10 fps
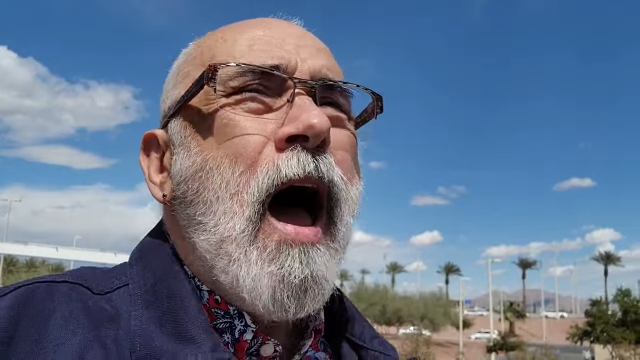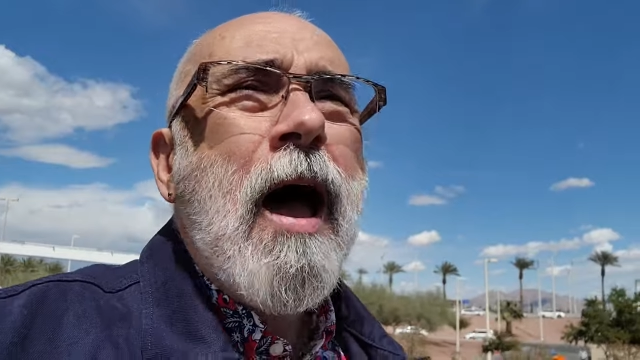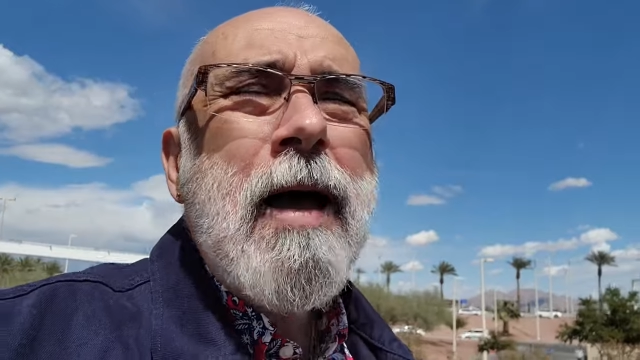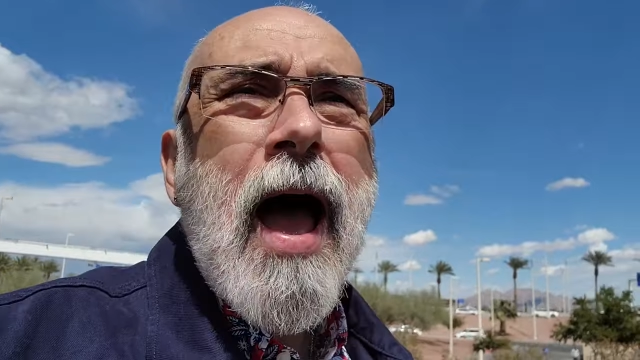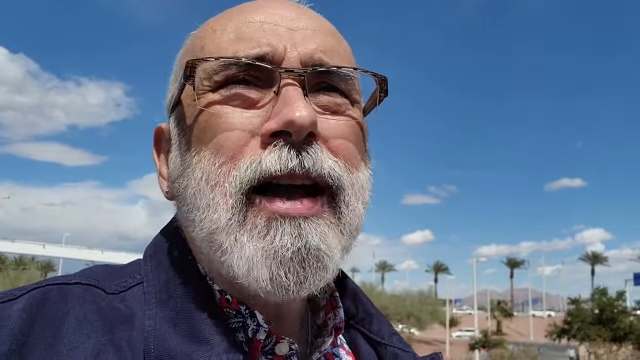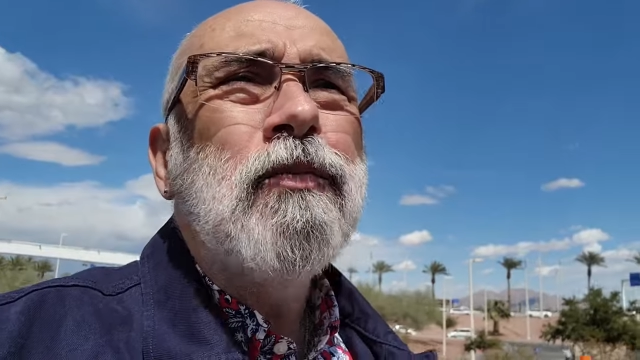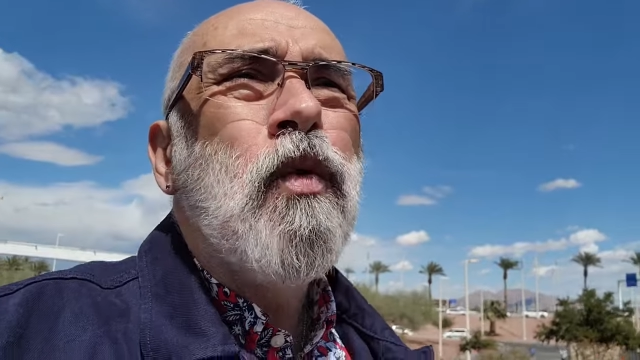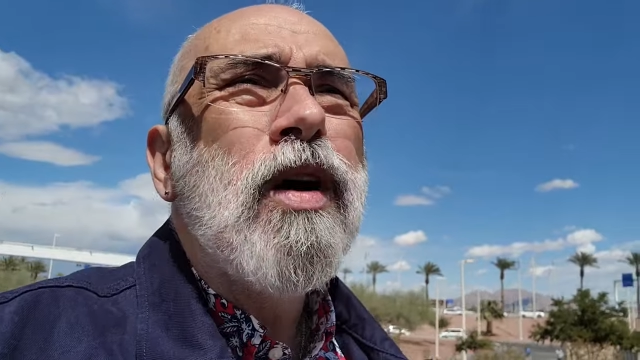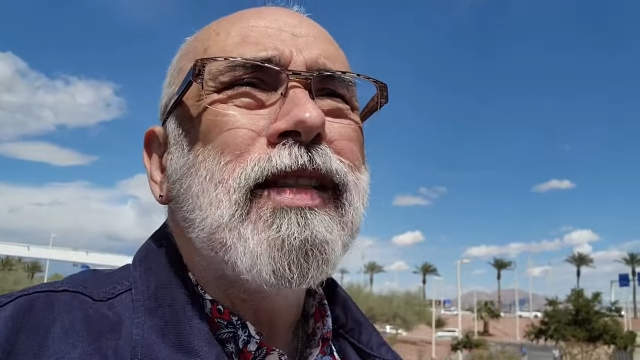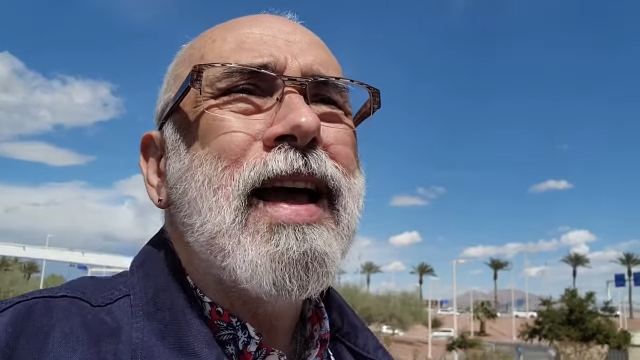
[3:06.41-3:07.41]
I can
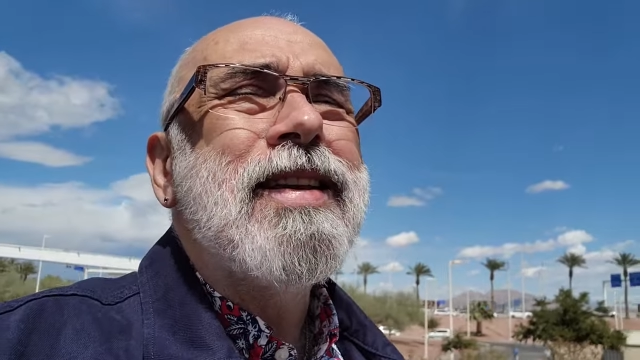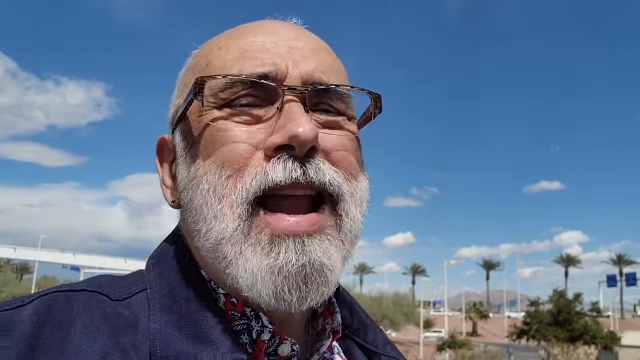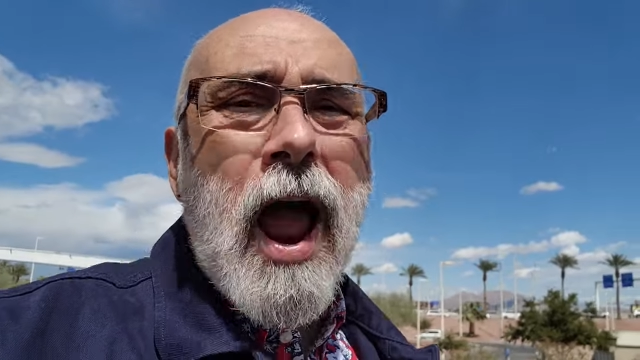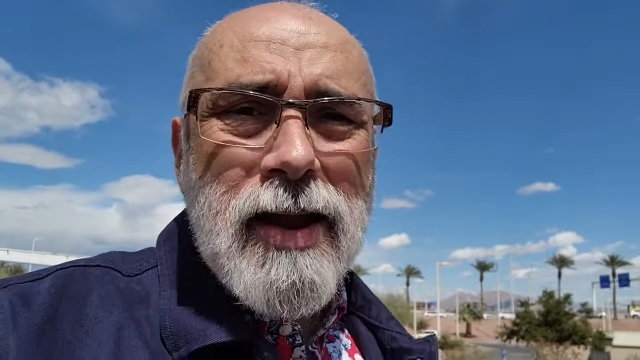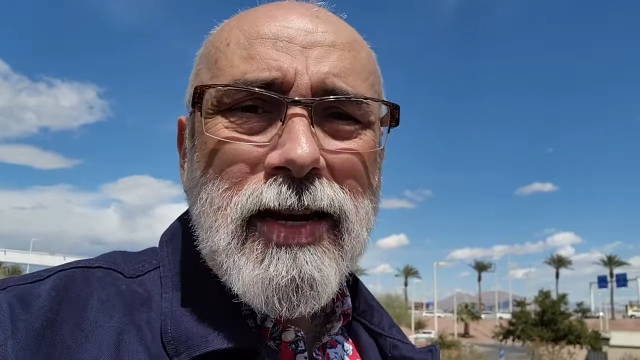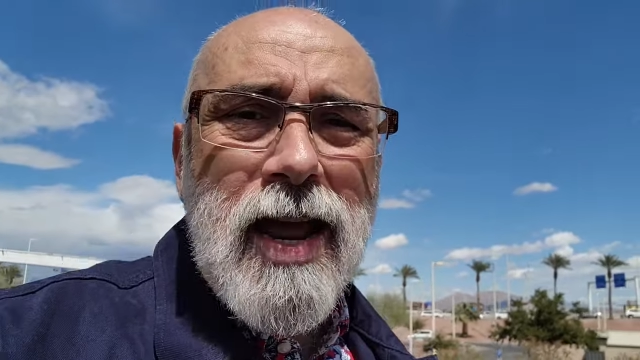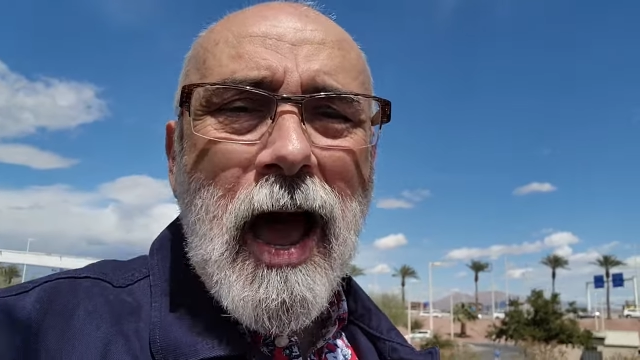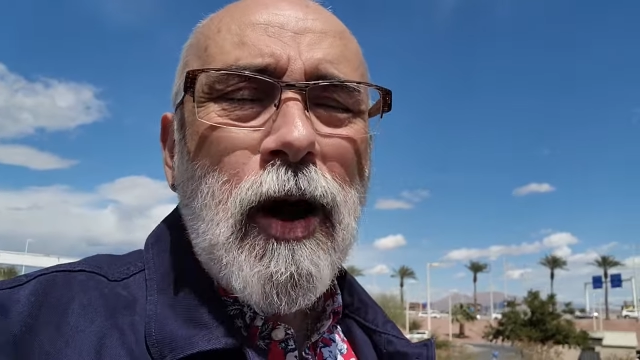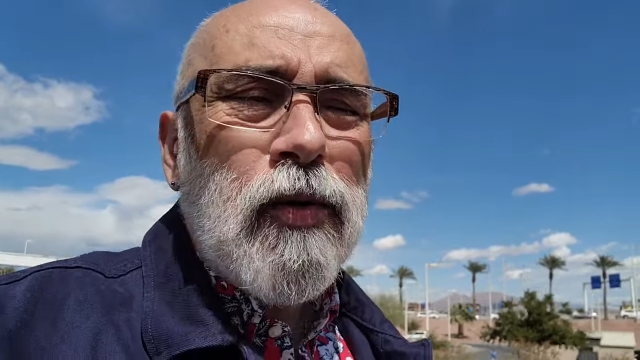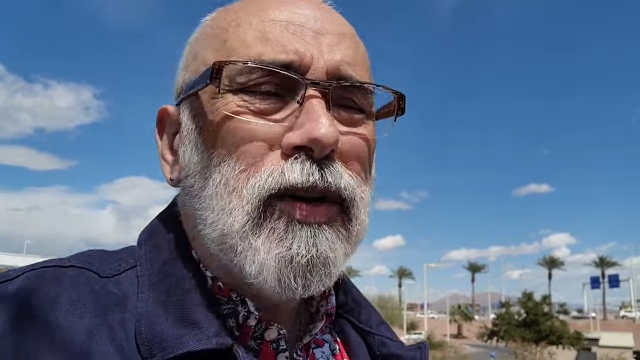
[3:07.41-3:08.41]
work like 90
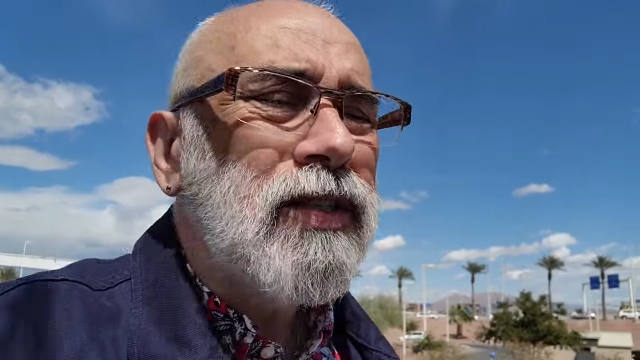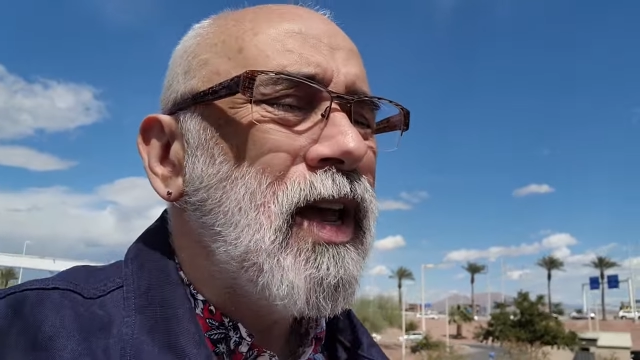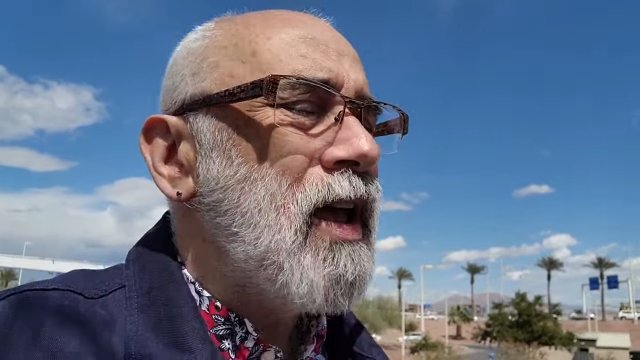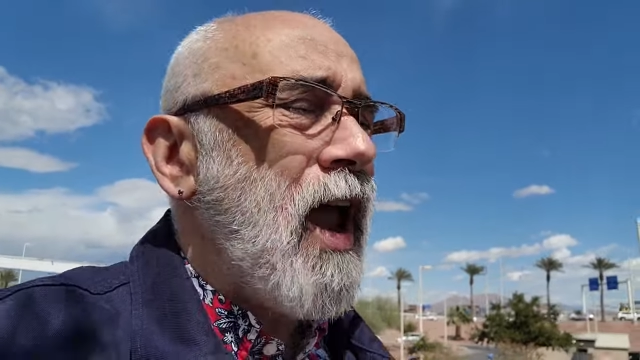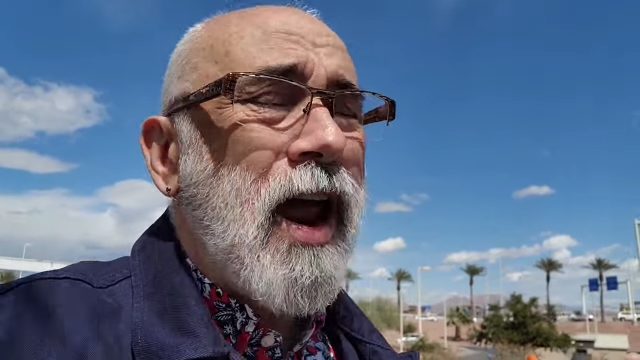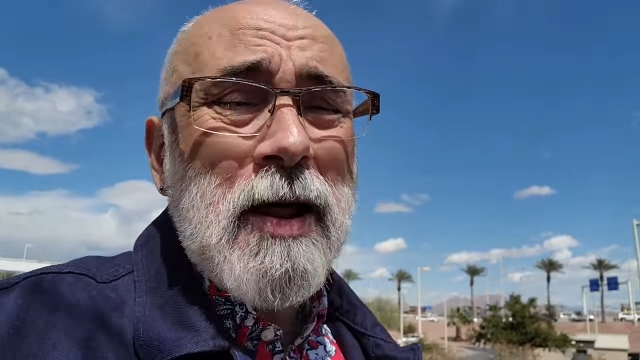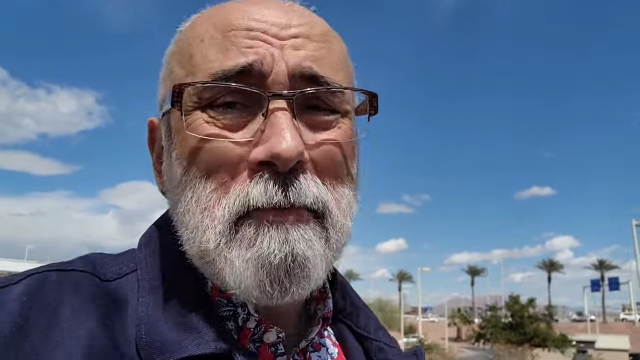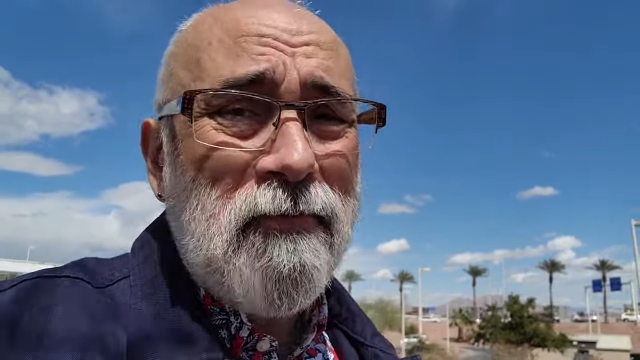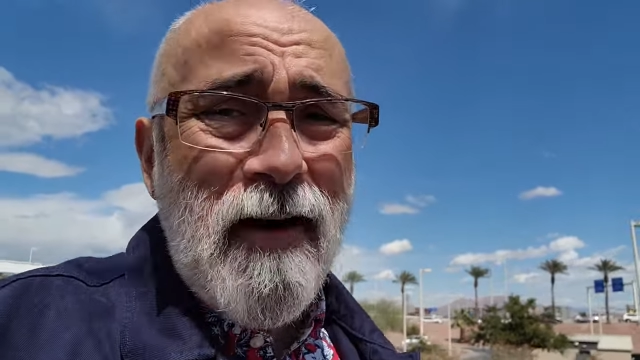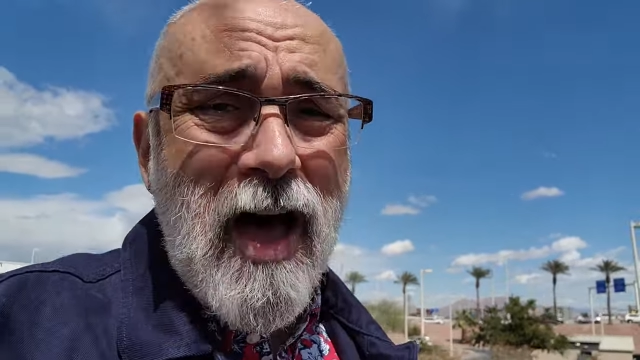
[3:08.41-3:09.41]
hours and
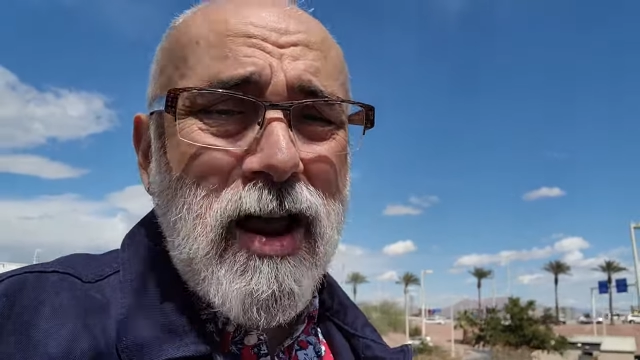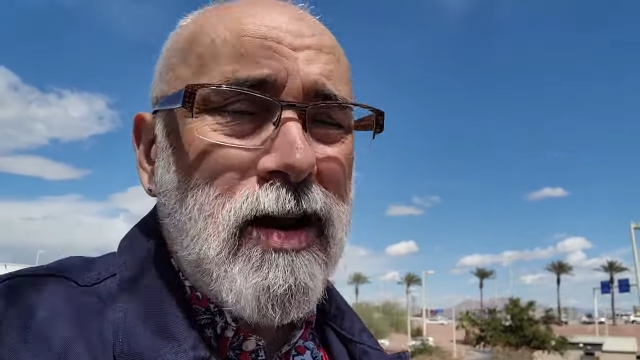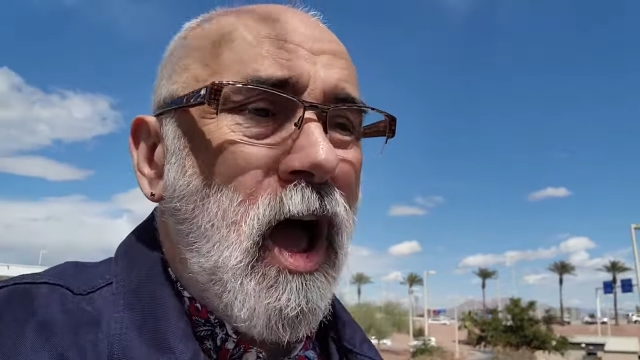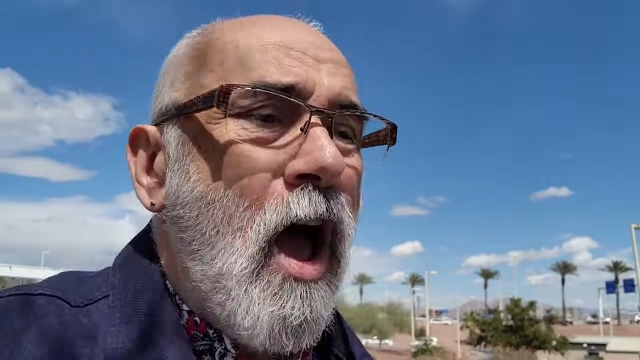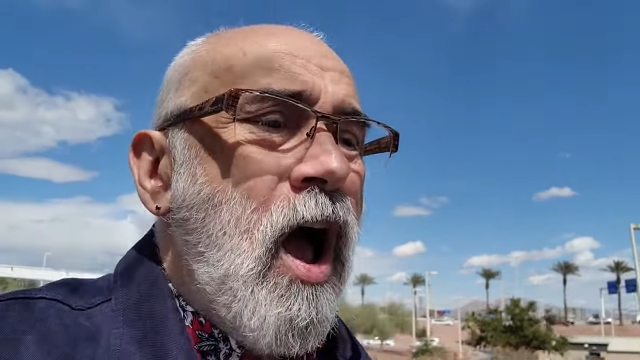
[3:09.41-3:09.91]
I'm fine.